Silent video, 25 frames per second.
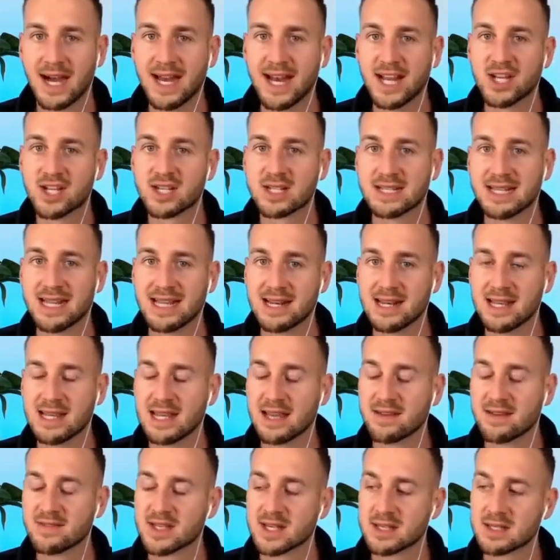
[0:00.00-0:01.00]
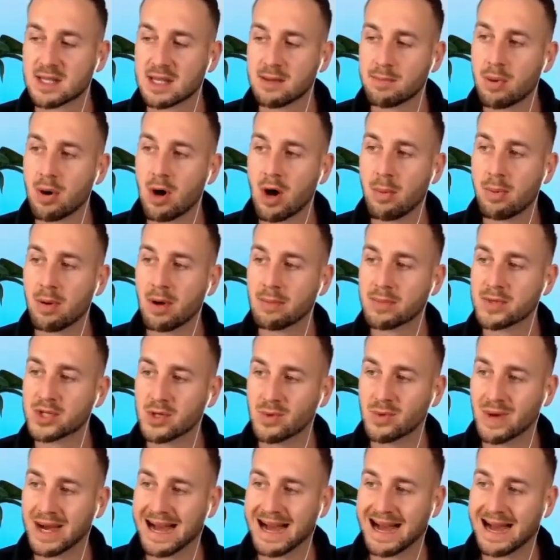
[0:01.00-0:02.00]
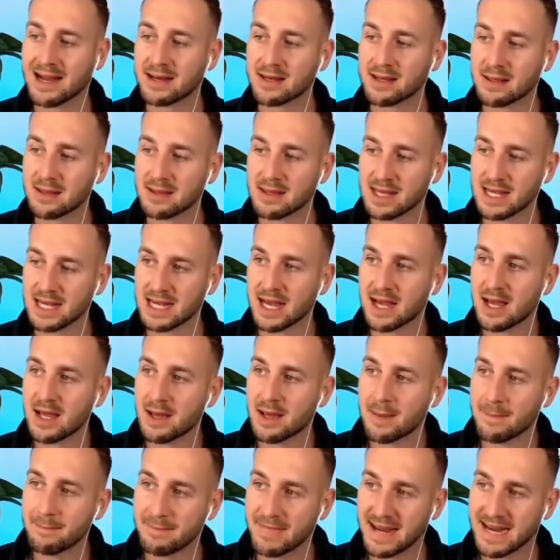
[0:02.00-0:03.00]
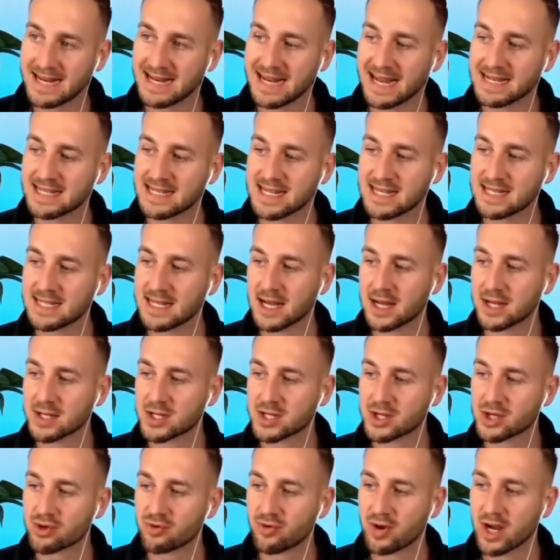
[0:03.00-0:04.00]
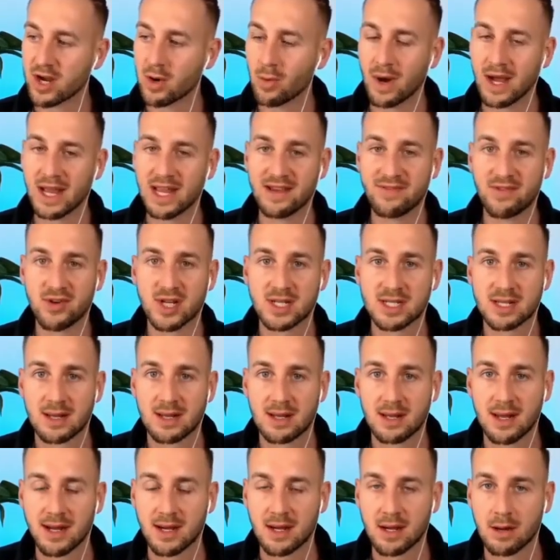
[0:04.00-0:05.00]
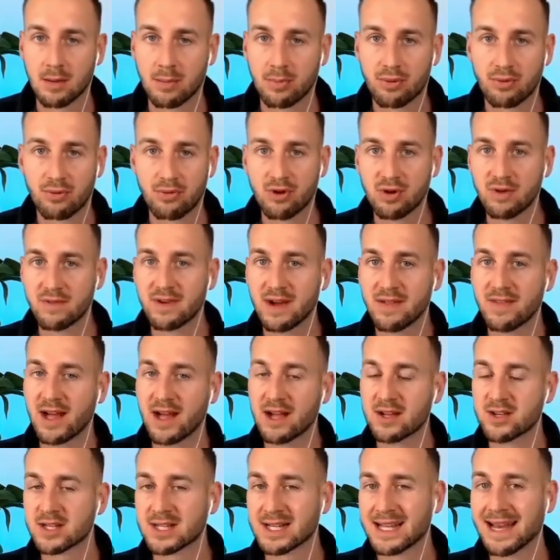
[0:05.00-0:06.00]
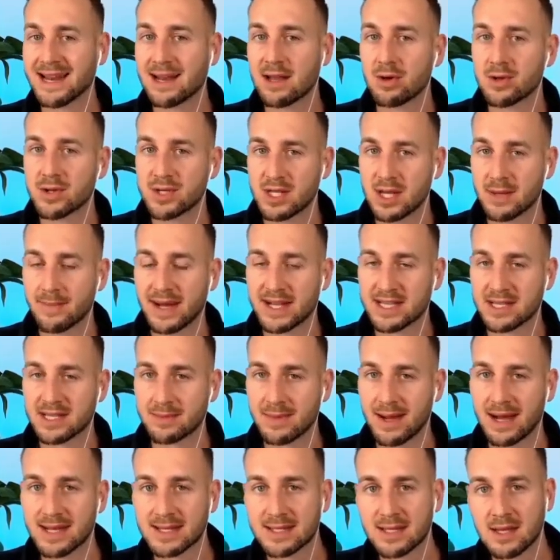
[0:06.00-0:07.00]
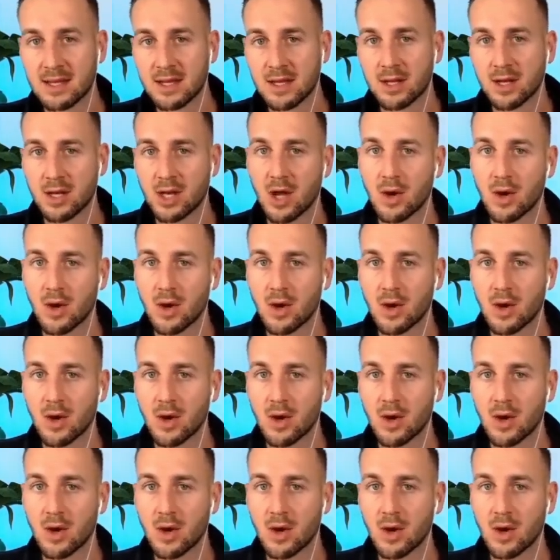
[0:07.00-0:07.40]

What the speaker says: it just neatly gives us the pop-up to add the mainnet details straight away. If you just click approve, and that'll just get it onto your MetaMask, no